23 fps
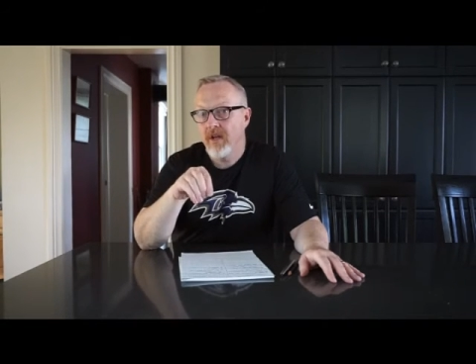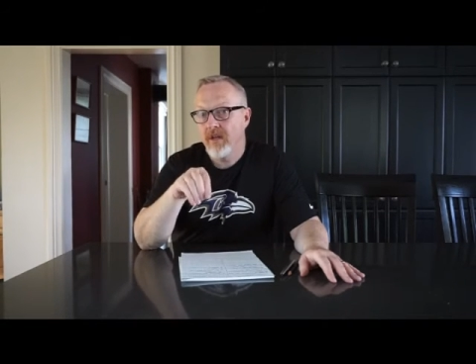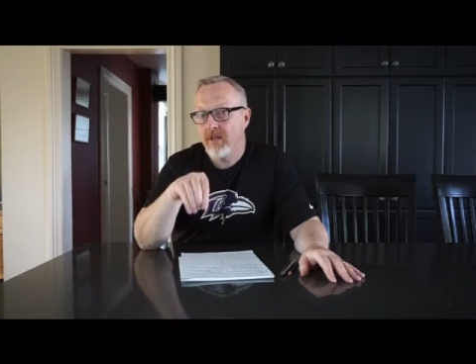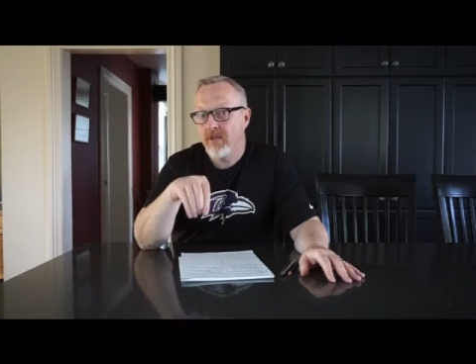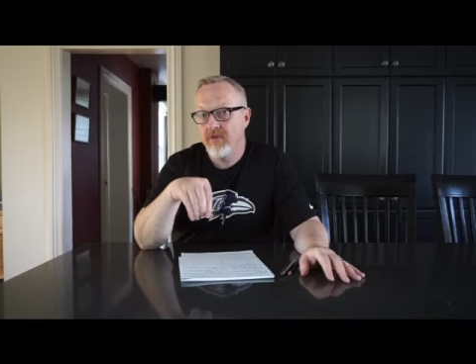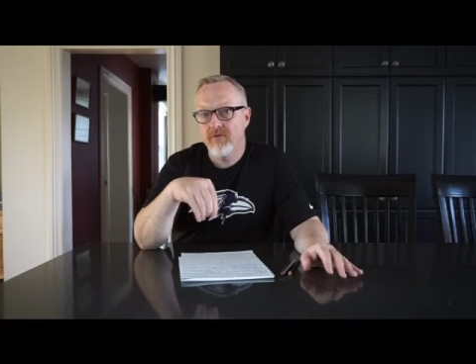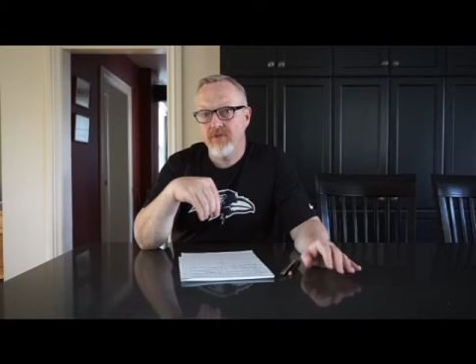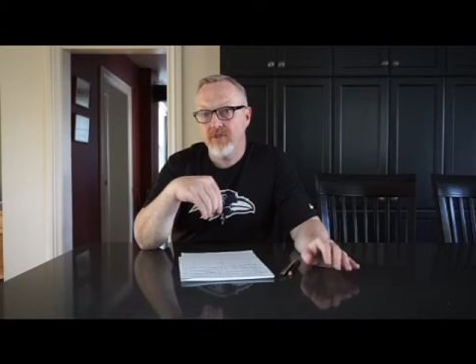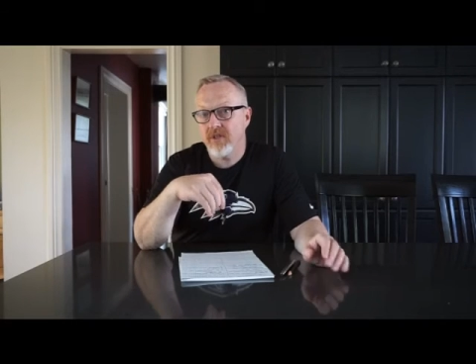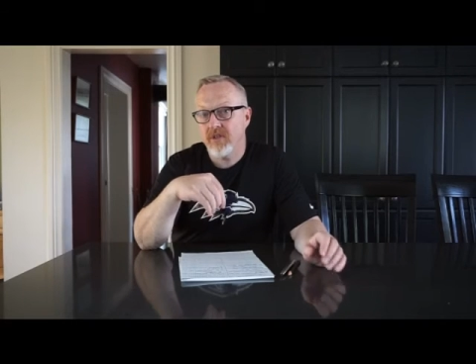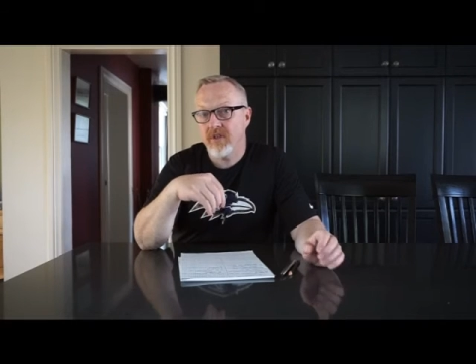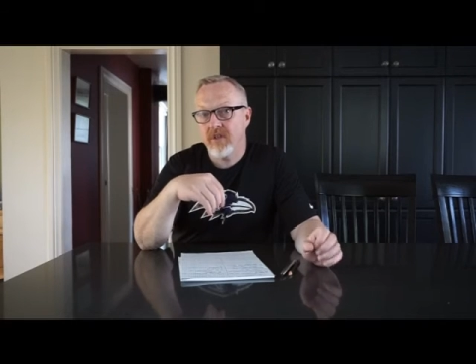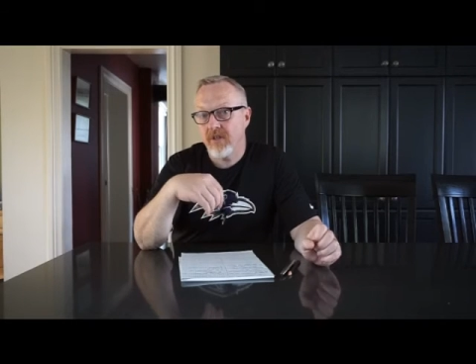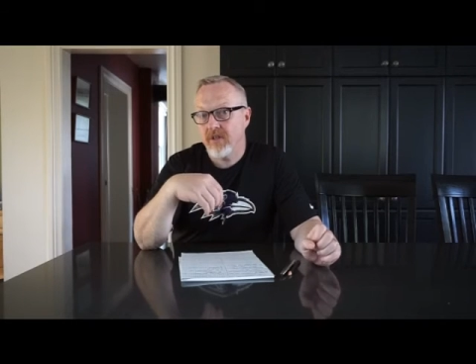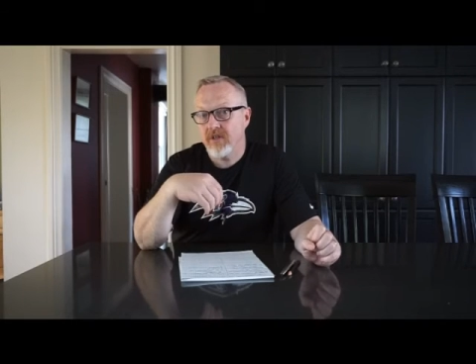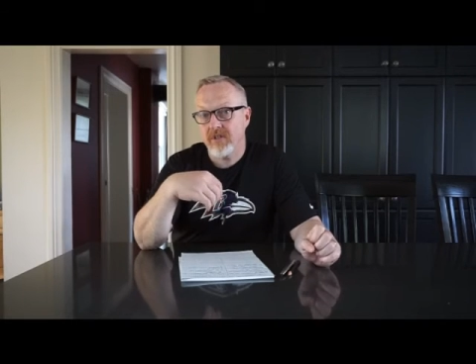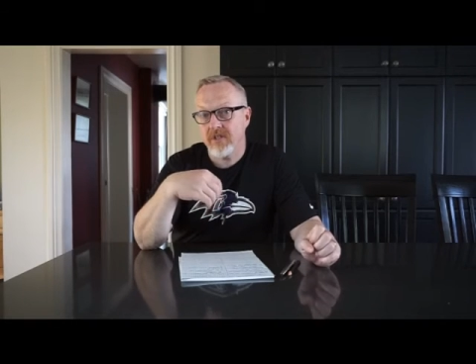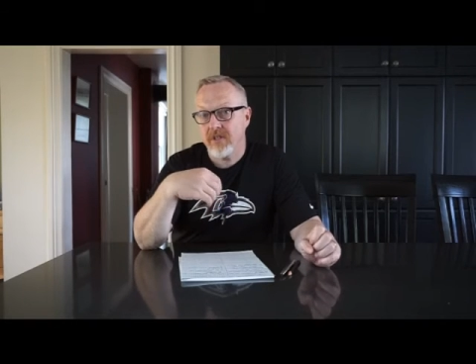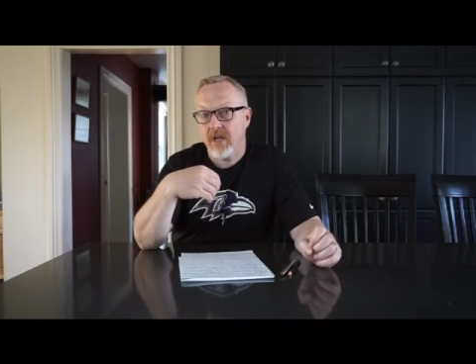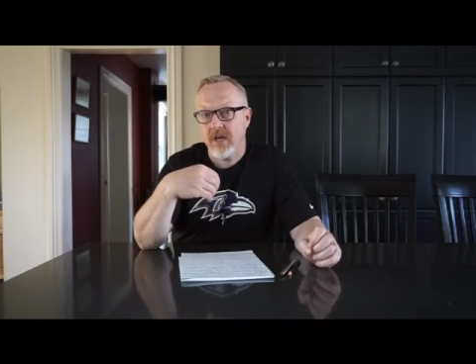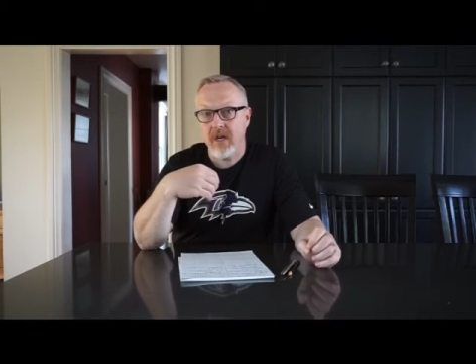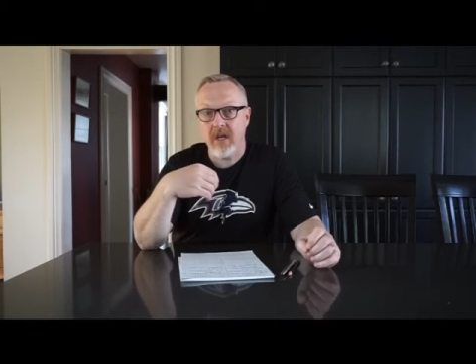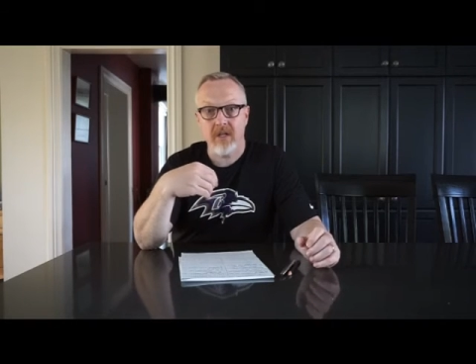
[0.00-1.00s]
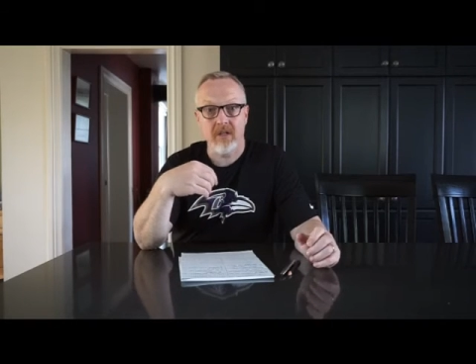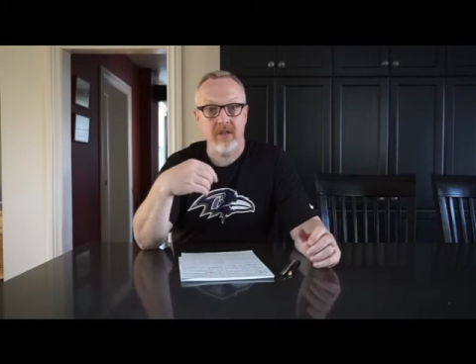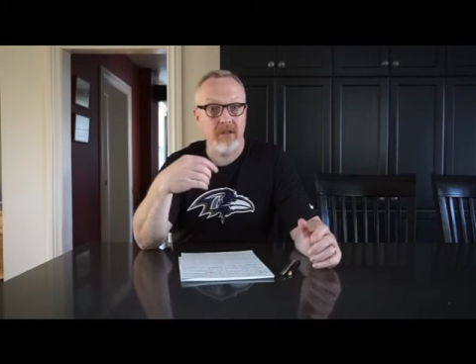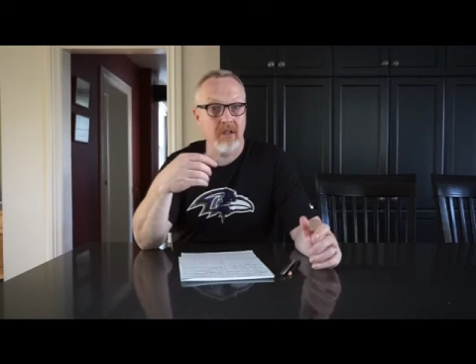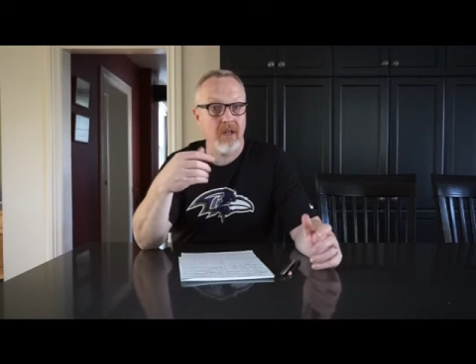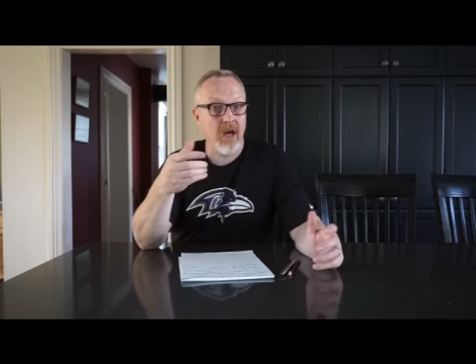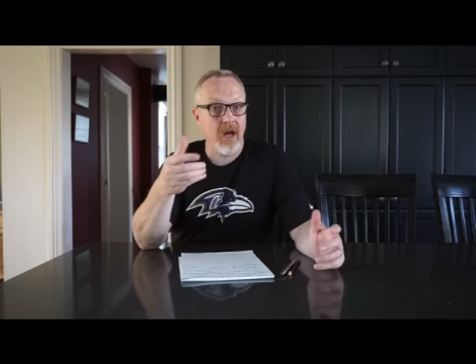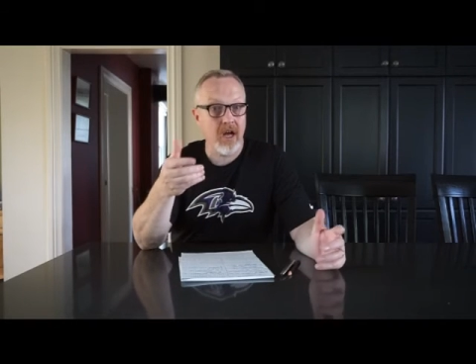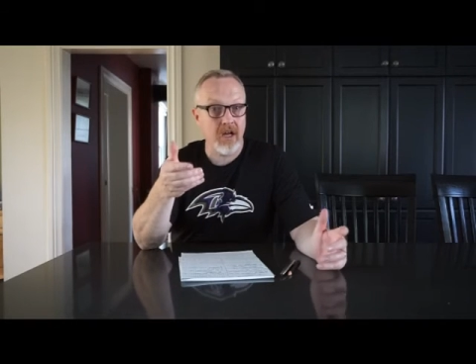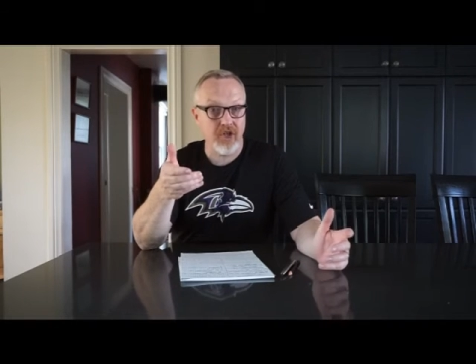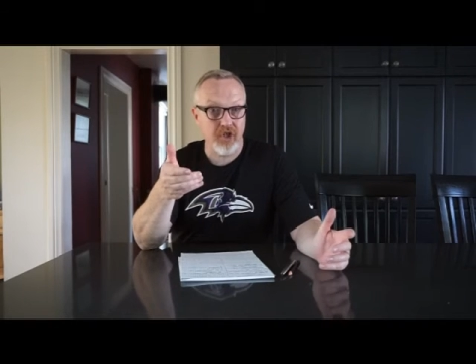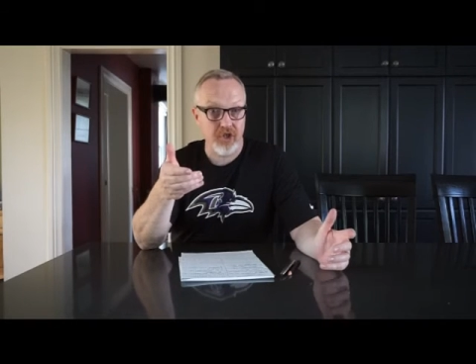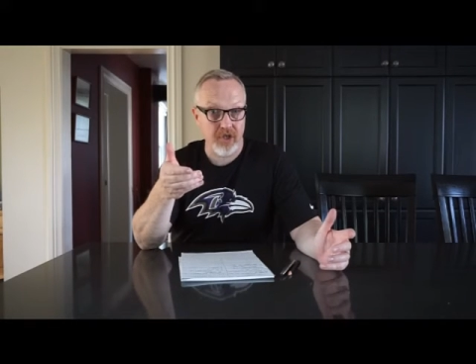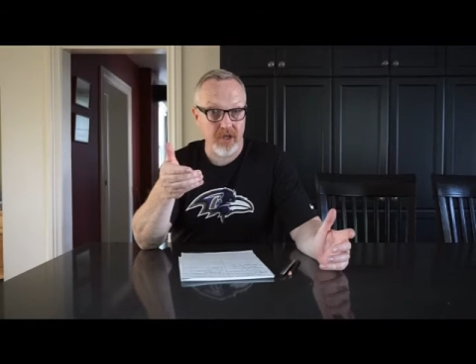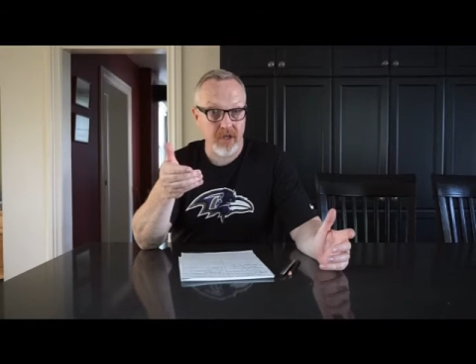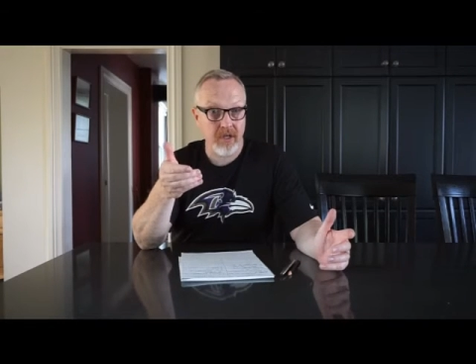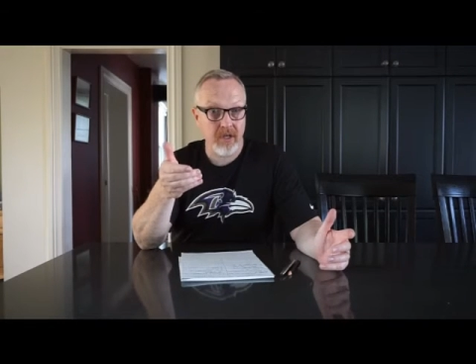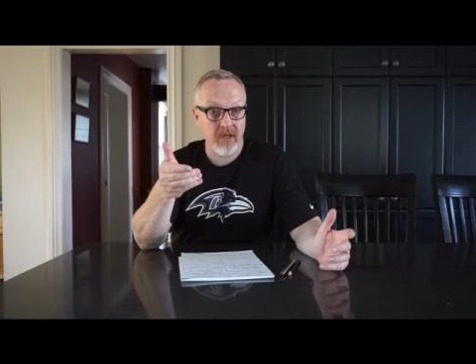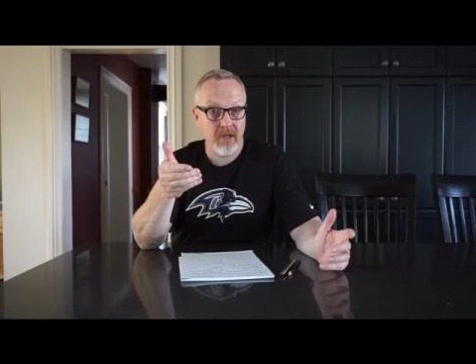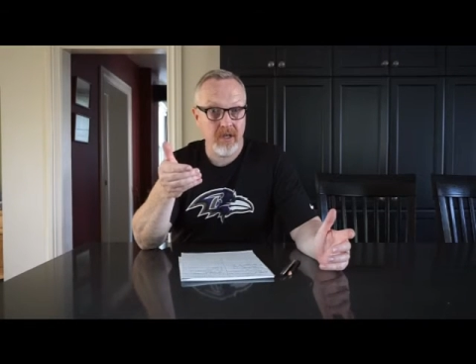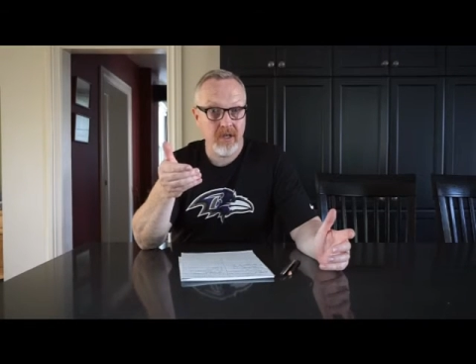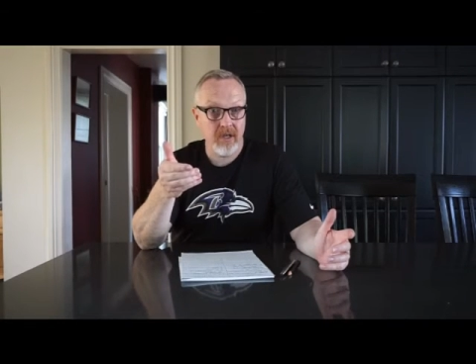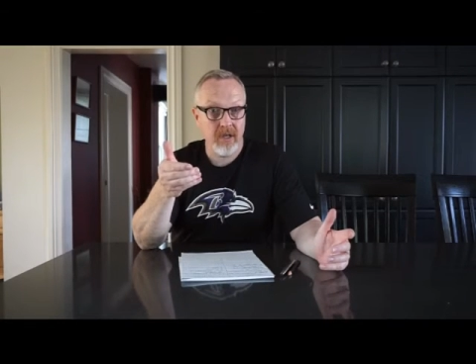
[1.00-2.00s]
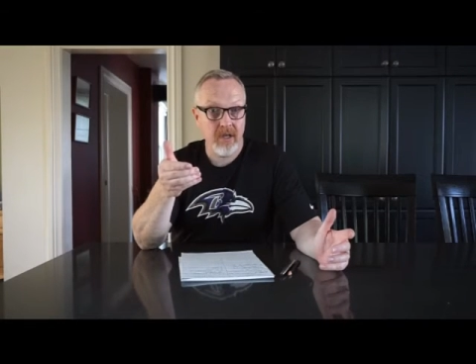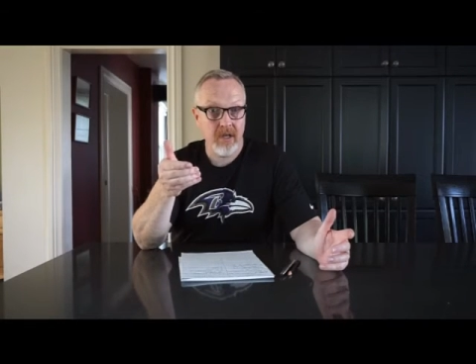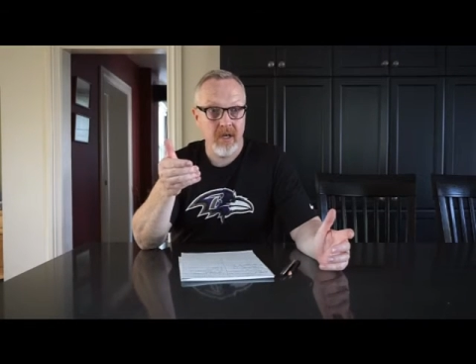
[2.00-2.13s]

using things like logic,